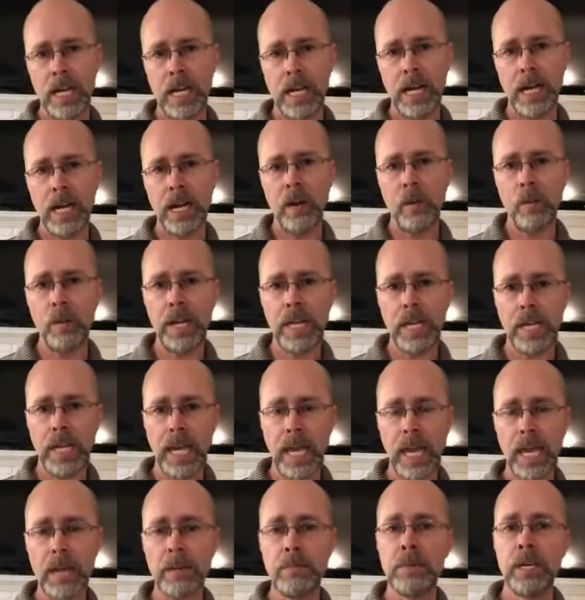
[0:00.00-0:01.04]
uh, when it
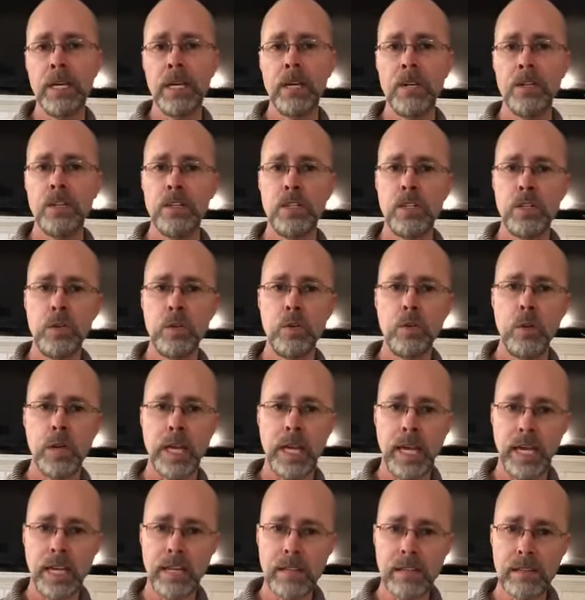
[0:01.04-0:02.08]
came to
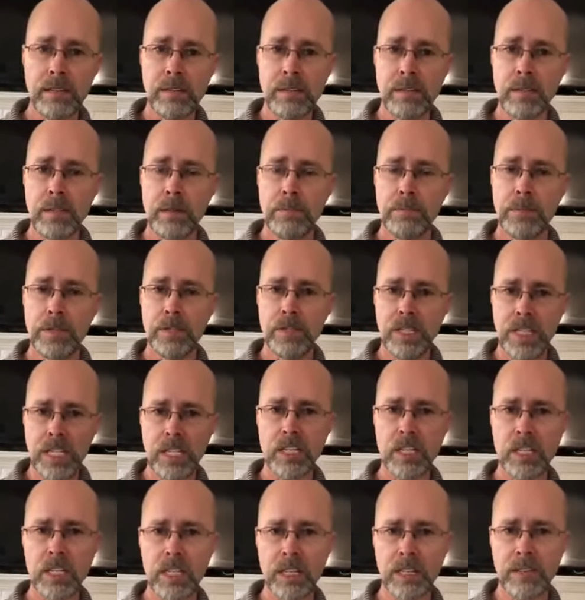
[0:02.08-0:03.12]
his
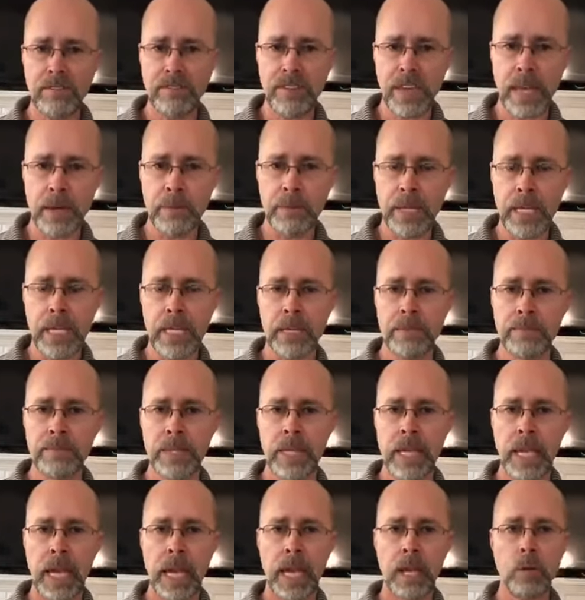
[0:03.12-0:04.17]
position in the family
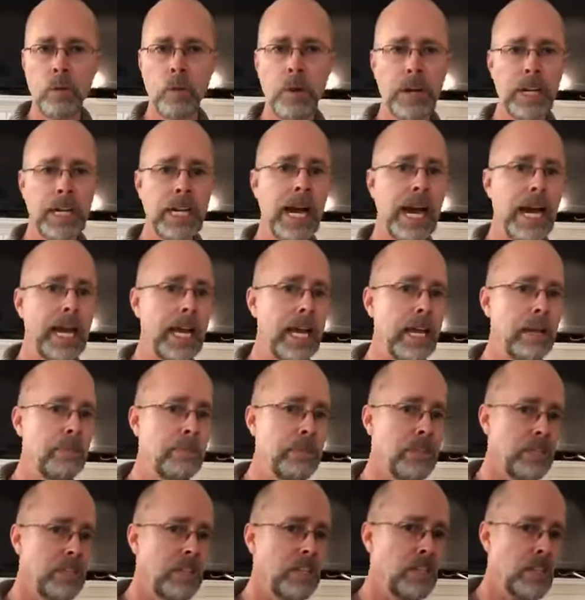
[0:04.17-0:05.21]
and where God
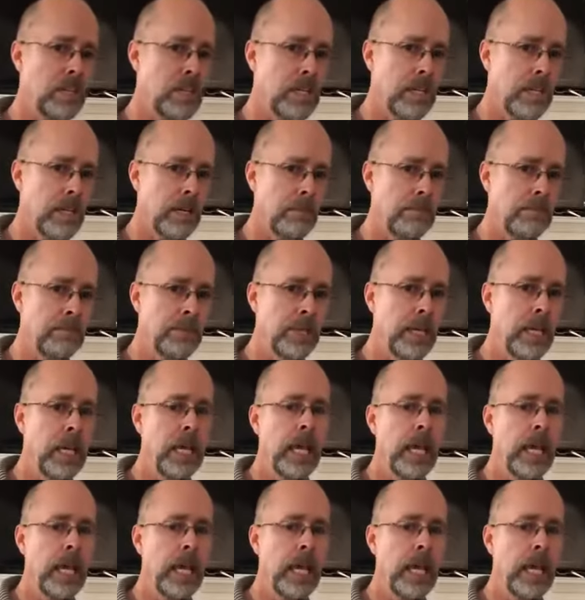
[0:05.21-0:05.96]
had positioned him.